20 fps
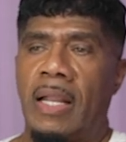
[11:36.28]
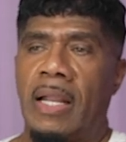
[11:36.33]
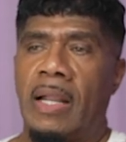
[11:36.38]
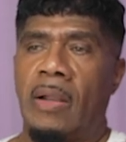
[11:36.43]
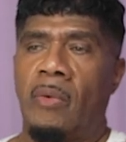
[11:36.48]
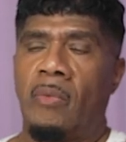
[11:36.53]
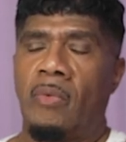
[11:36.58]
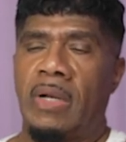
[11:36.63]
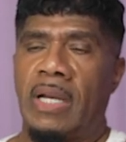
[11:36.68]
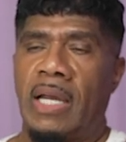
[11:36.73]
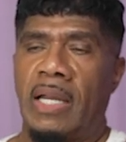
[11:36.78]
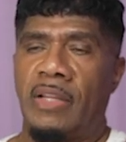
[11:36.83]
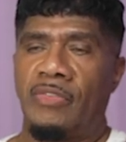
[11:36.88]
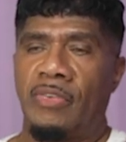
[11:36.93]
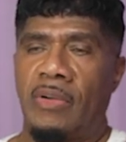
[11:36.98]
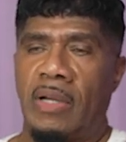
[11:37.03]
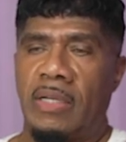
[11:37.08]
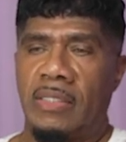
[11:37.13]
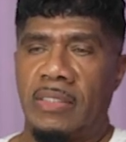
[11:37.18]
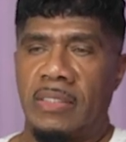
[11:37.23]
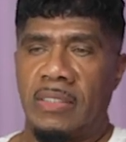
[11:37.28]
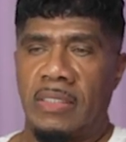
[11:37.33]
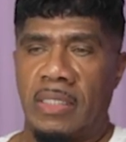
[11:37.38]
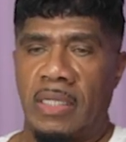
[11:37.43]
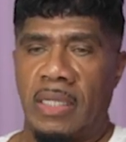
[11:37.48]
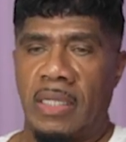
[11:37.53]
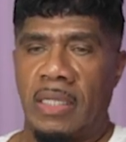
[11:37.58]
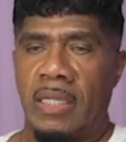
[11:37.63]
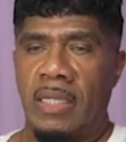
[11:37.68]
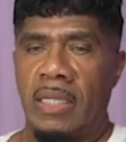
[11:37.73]
and when I tried to
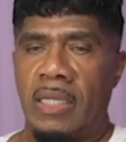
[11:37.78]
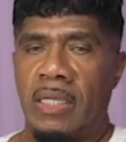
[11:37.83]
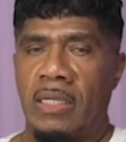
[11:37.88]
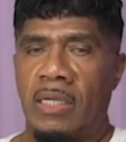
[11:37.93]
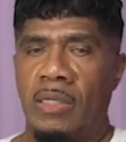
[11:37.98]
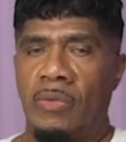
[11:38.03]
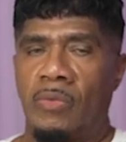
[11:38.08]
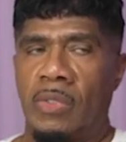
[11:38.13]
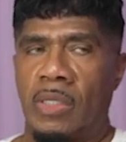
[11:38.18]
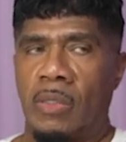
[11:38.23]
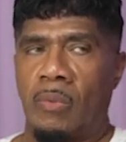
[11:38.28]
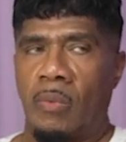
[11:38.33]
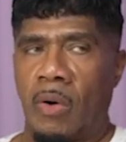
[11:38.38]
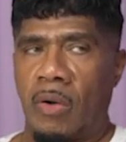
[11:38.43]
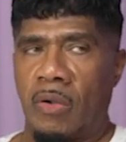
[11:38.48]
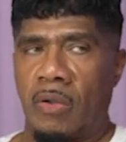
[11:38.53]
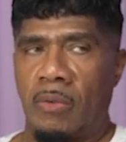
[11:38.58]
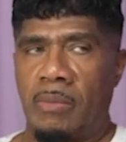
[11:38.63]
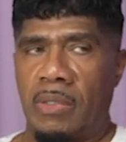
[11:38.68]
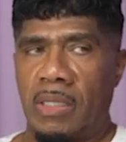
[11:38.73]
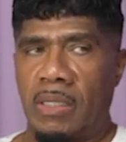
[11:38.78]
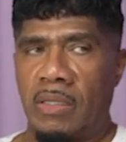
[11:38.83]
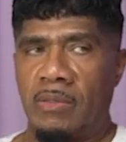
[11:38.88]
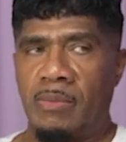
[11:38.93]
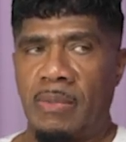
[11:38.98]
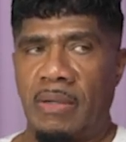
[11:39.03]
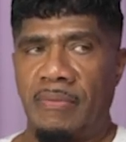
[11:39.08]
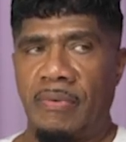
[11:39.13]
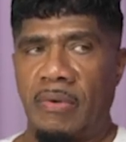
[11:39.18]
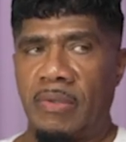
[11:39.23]
sing, he couldn't really work with me because
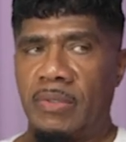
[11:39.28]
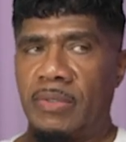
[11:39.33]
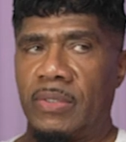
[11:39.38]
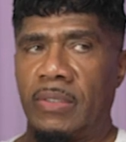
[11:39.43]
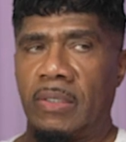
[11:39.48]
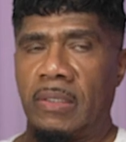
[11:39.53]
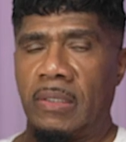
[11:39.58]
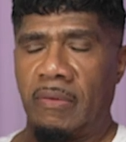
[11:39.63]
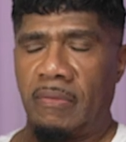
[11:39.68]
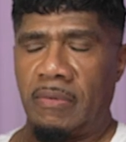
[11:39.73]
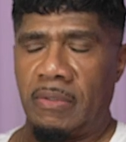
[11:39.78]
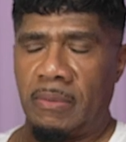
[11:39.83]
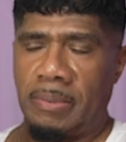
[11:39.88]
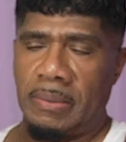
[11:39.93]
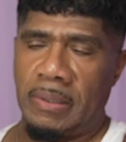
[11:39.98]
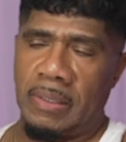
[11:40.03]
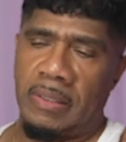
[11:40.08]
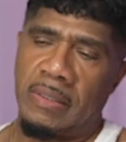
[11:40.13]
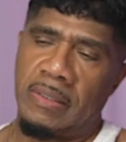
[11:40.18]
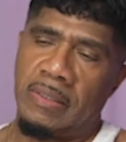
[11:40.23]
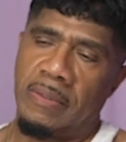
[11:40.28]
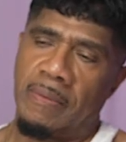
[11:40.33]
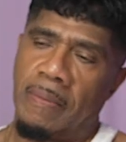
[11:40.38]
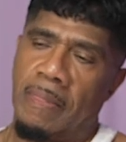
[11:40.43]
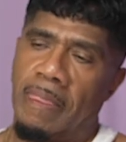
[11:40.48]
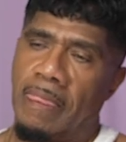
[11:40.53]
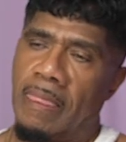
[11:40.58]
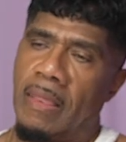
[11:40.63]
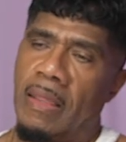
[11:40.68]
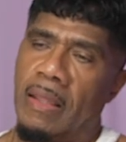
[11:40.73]
my voice was all over the place.
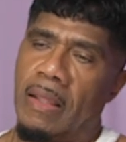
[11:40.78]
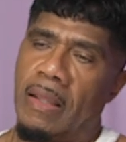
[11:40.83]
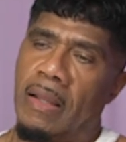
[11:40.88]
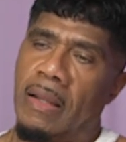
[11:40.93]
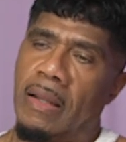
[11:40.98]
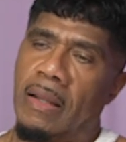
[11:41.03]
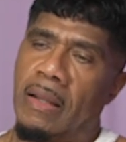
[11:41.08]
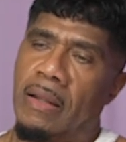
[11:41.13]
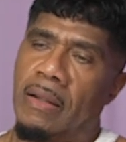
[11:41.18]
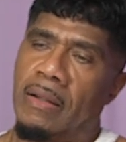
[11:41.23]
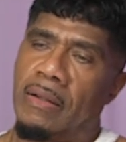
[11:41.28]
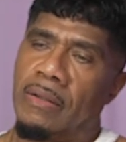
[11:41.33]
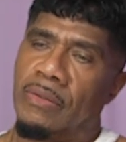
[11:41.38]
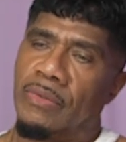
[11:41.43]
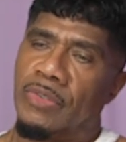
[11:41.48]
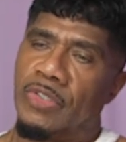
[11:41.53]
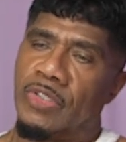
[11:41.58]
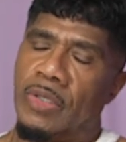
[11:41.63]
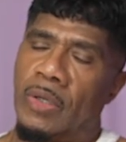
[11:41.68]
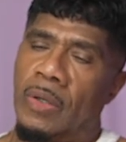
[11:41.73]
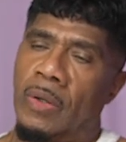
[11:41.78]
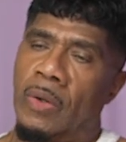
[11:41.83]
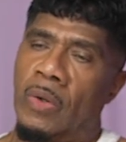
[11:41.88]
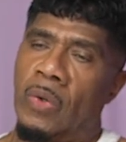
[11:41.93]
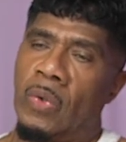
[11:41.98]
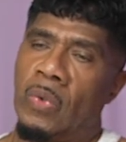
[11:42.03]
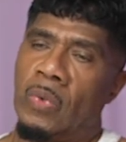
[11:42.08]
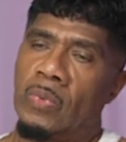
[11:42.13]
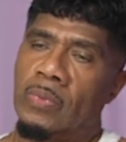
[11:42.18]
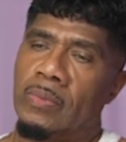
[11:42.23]
Yeah.
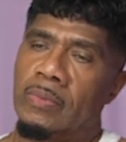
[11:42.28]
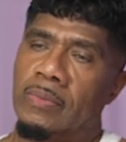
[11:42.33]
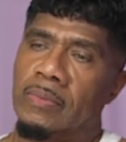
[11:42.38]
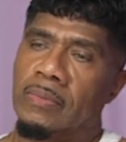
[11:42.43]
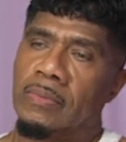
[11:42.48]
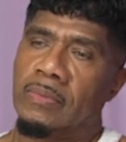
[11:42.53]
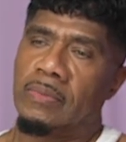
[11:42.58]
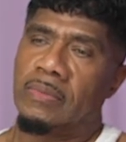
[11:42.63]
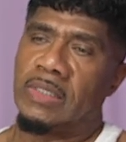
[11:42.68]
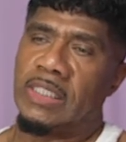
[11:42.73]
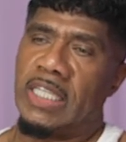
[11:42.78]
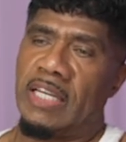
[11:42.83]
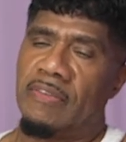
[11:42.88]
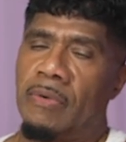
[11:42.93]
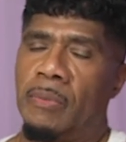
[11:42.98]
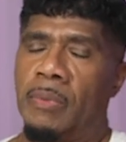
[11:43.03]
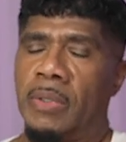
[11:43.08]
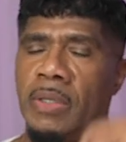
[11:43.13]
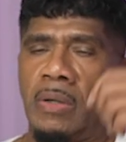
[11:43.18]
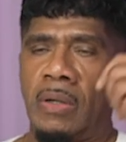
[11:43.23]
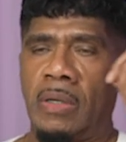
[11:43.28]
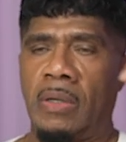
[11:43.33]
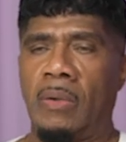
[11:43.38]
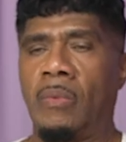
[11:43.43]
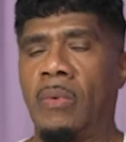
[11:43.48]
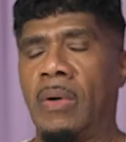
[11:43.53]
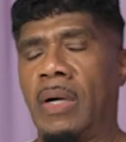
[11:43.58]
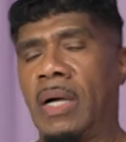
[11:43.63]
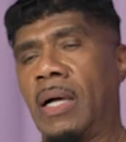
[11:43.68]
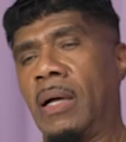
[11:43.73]
So David went on a
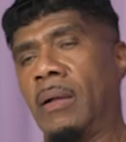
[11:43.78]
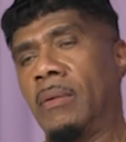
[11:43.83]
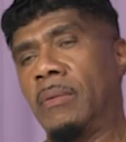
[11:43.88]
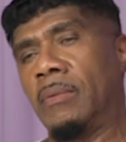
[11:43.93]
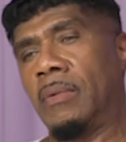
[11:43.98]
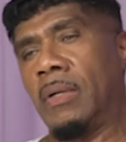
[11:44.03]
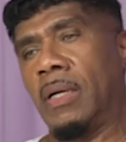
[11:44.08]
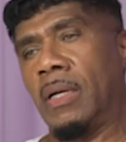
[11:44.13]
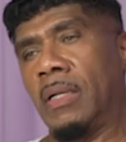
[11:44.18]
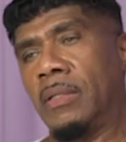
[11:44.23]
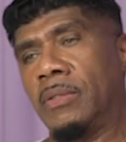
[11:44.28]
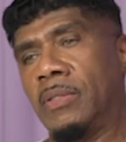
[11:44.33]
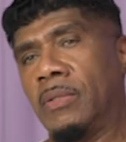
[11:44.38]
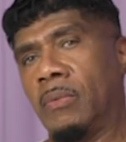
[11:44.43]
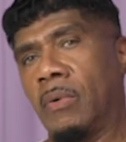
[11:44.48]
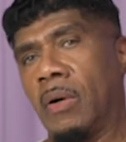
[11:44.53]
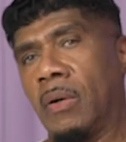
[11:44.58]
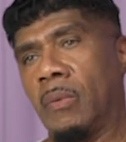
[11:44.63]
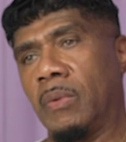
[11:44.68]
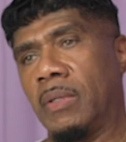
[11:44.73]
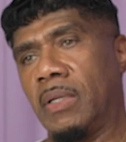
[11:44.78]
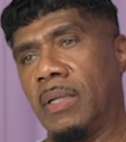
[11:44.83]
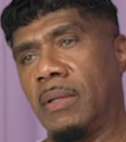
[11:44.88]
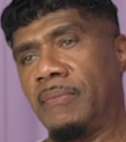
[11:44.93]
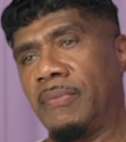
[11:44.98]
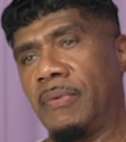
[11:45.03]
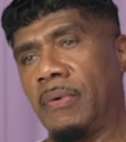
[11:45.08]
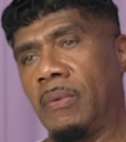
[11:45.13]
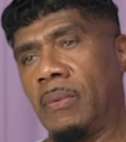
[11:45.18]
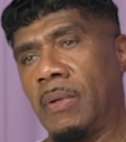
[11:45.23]
while uh, to work with
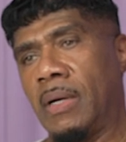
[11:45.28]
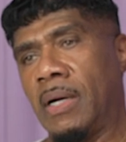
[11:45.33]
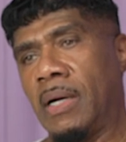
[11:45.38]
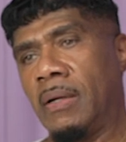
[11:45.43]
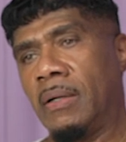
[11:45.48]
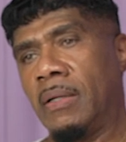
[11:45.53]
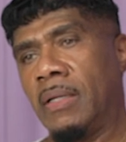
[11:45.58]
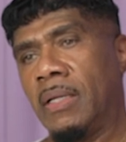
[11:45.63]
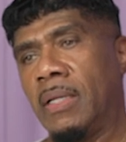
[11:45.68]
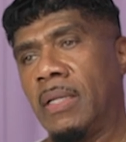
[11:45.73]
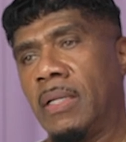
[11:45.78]
him for a while.